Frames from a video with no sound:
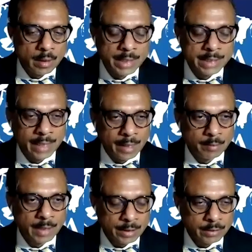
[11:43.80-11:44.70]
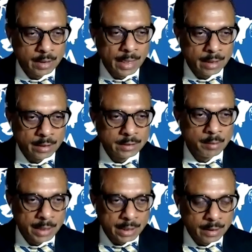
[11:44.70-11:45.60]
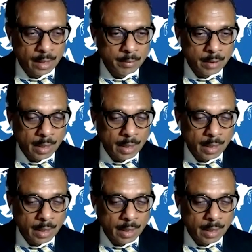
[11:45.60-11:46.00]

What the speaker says: Big time, actually. I can say big time.